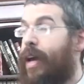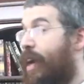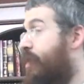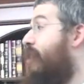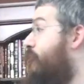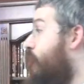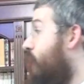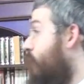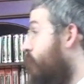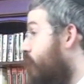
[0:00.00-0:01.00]
And therefore,
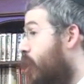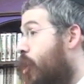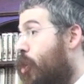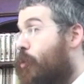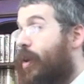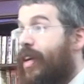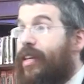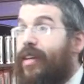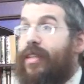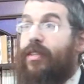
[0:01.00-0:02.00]
when a
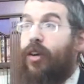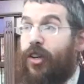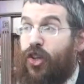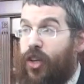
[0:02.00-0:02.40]
Yid sagt